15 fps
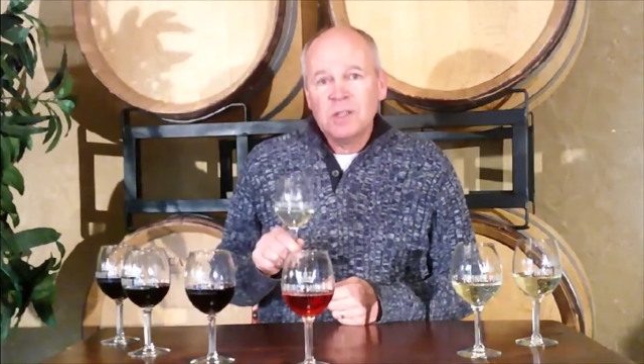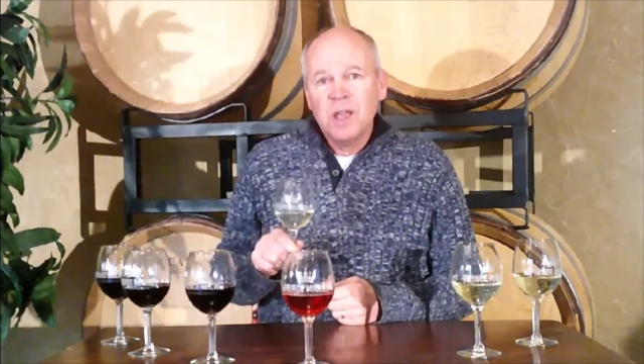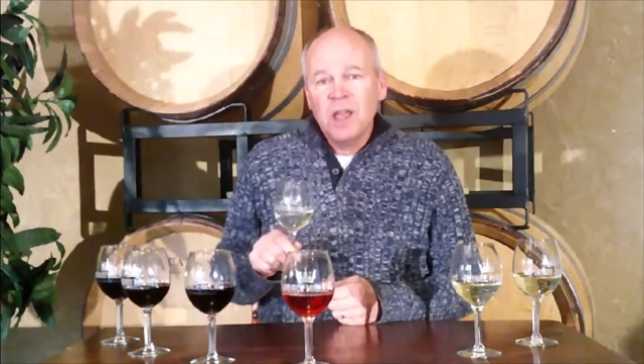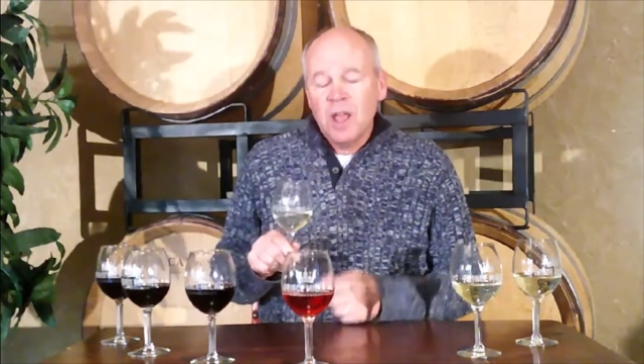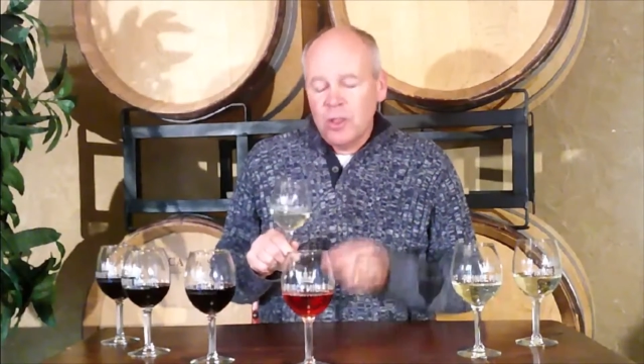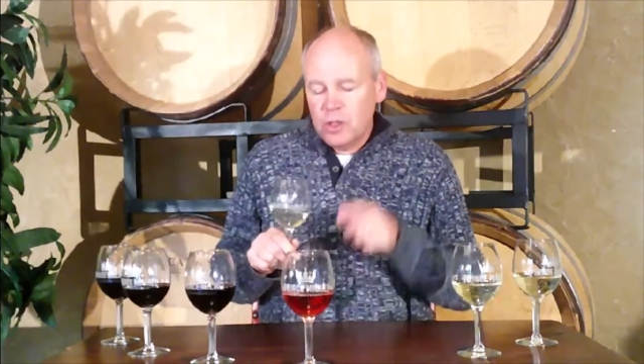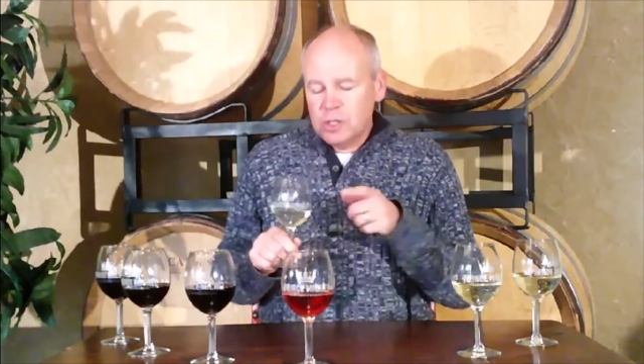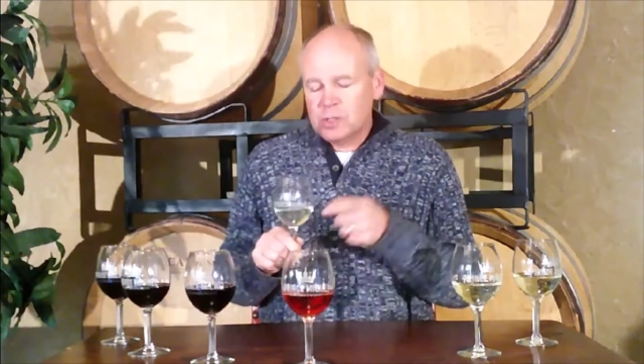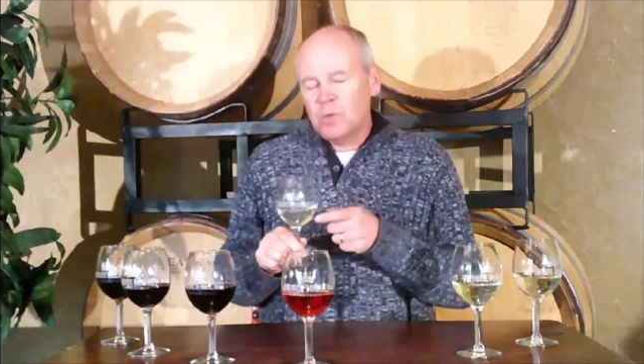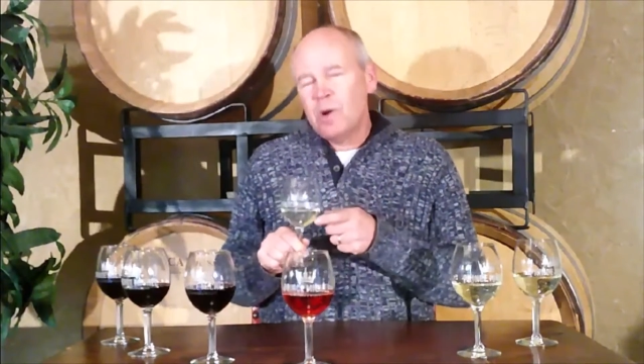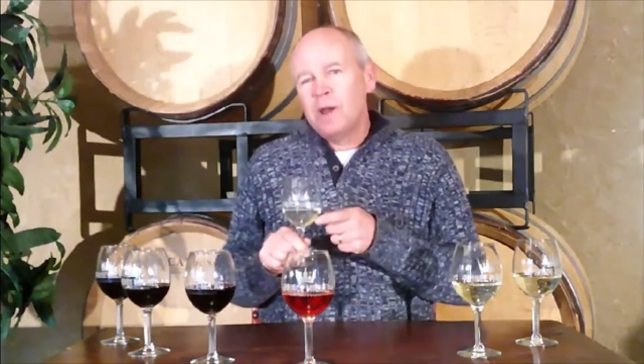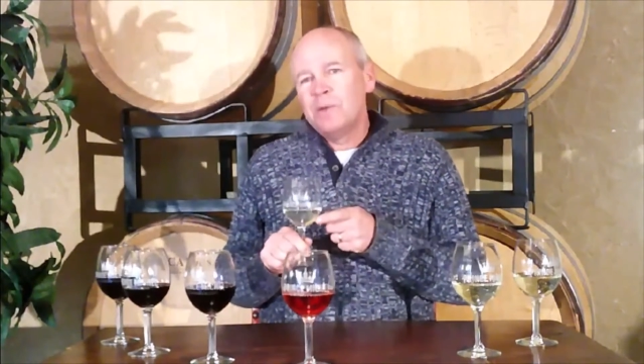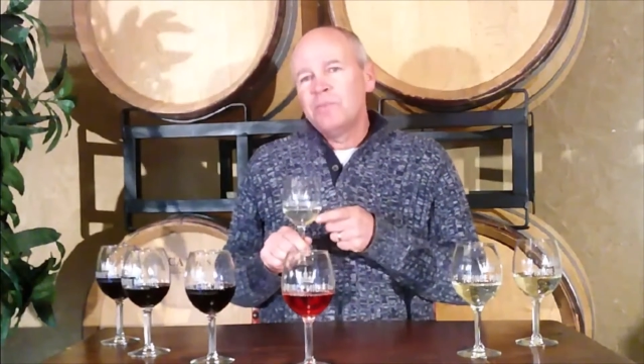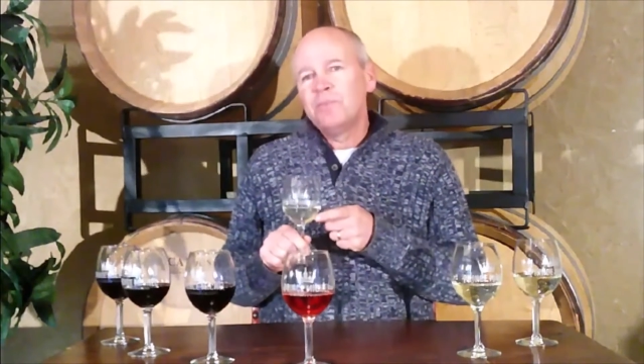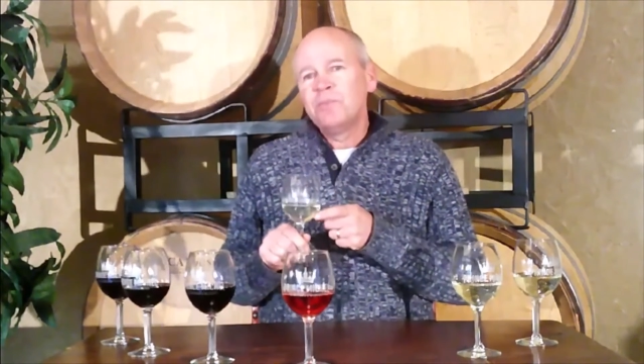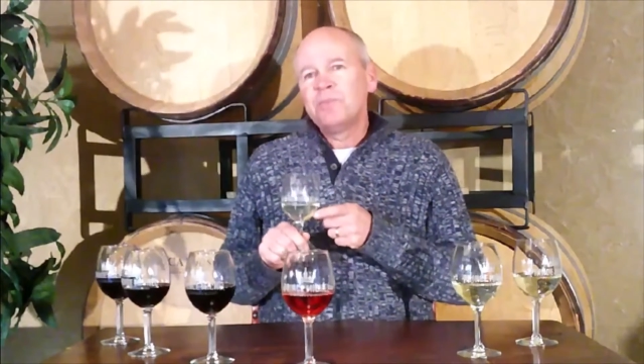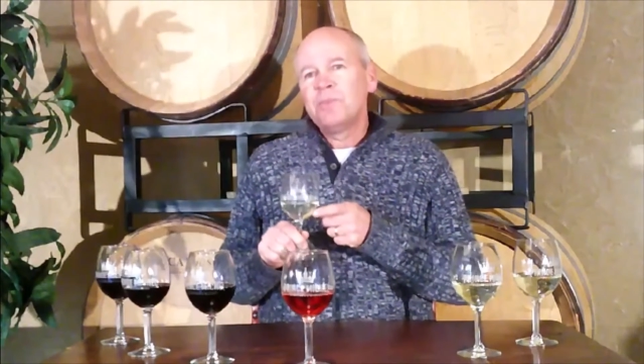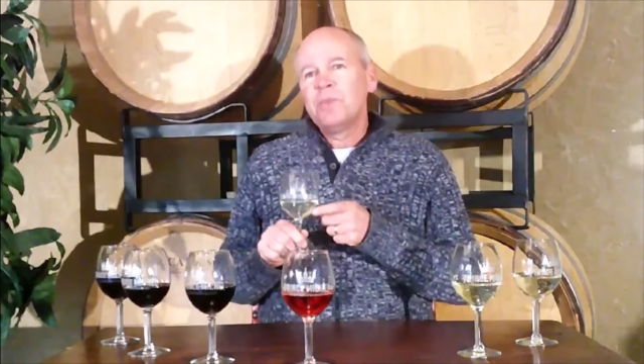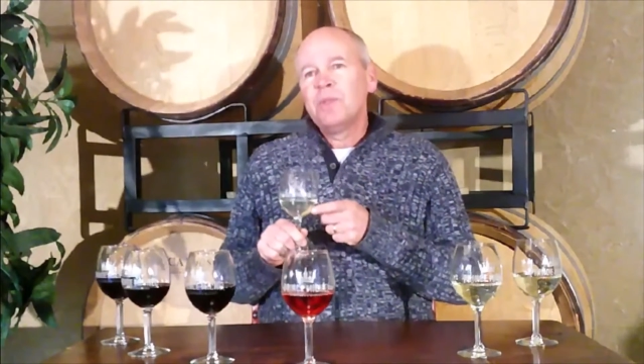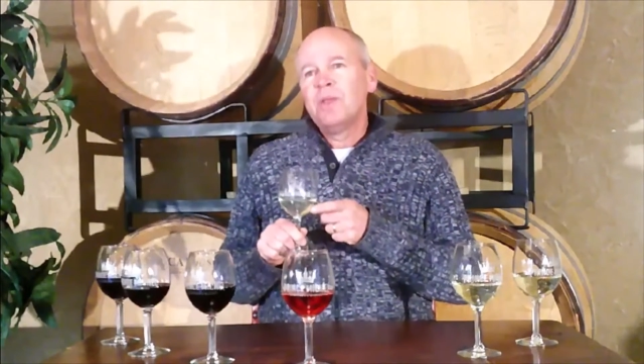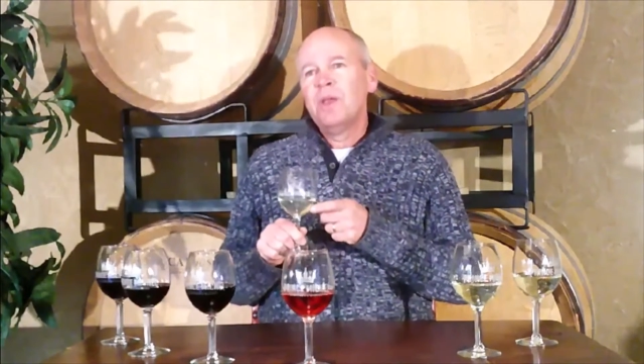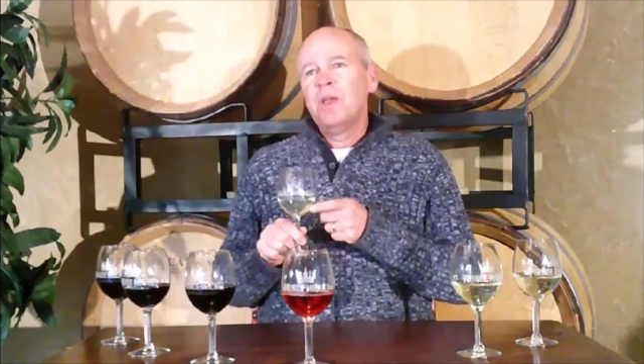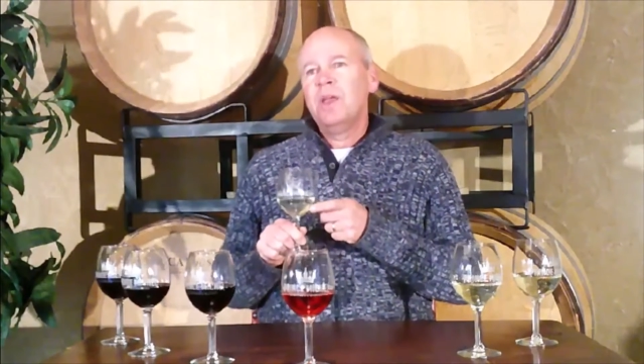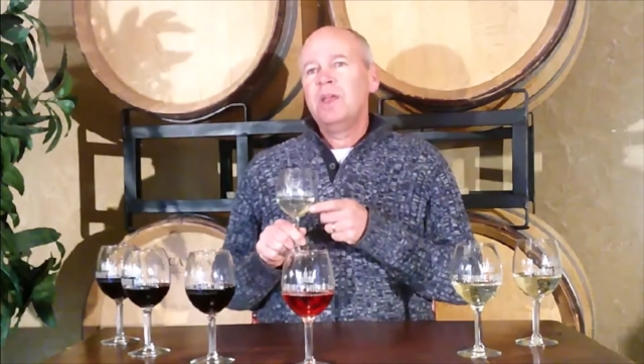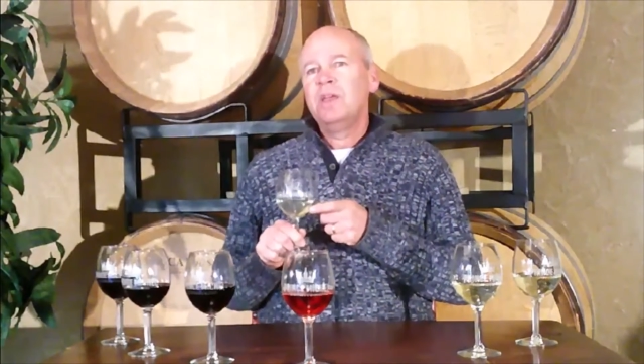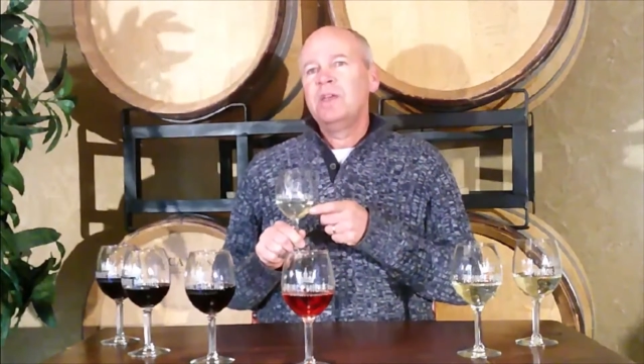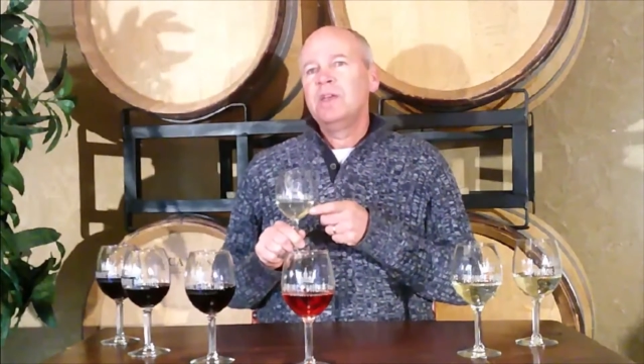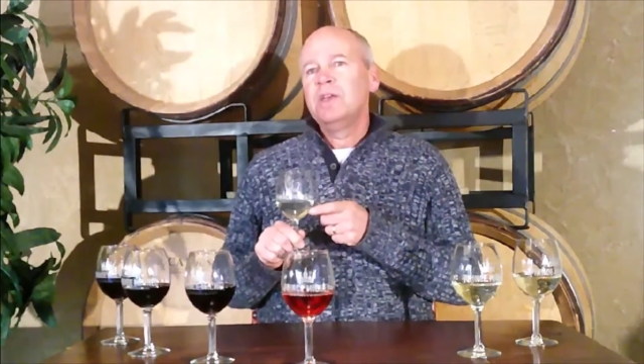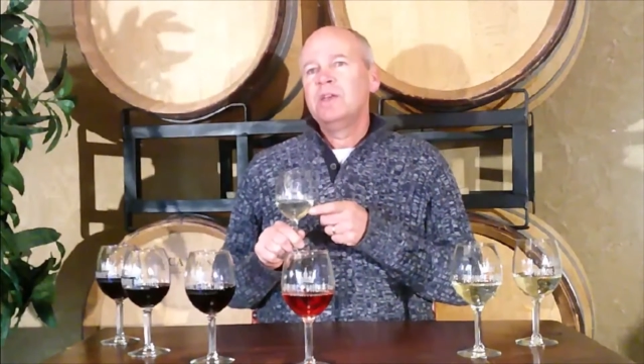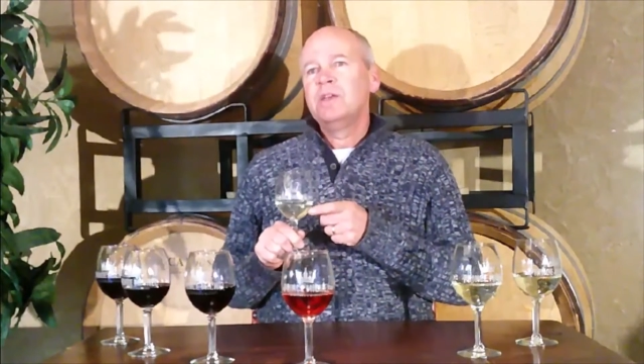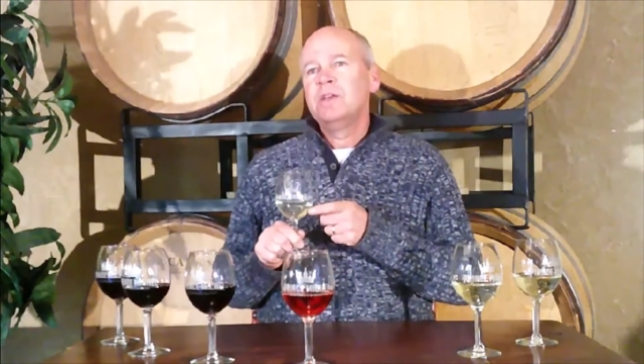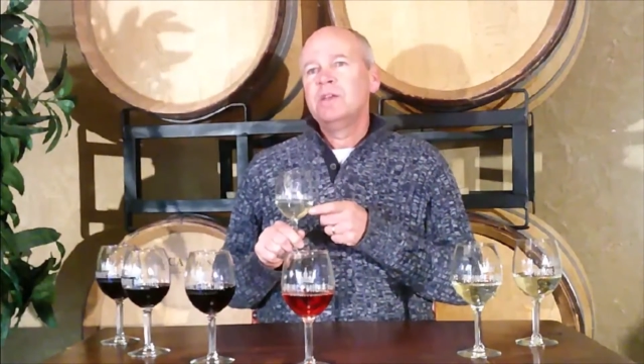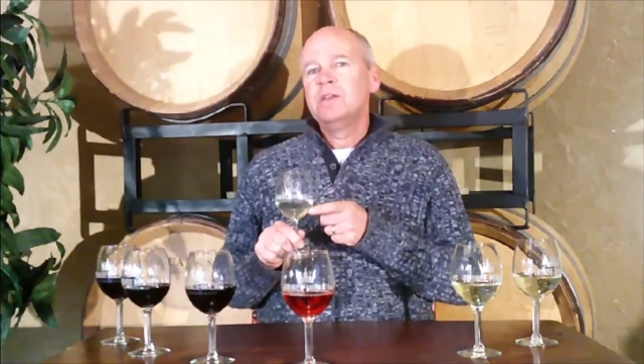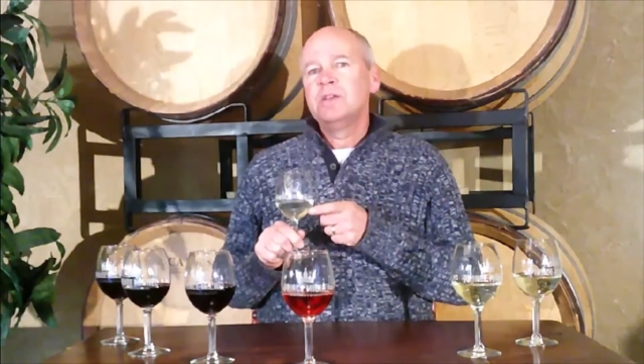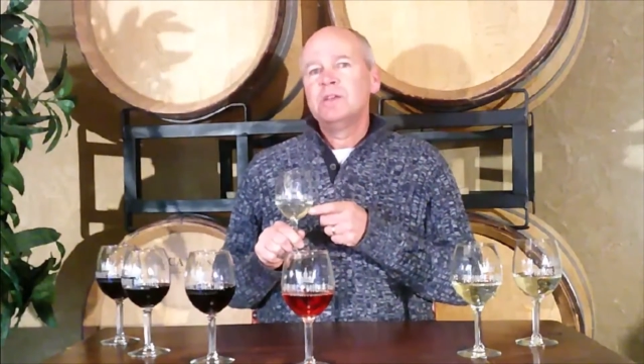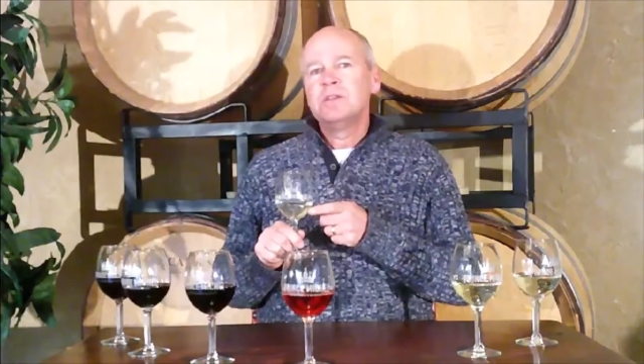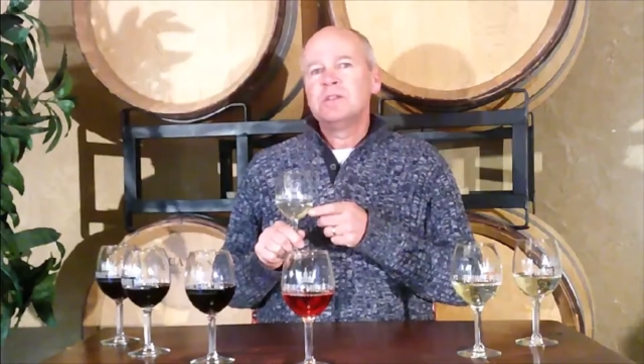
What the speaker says: This one is a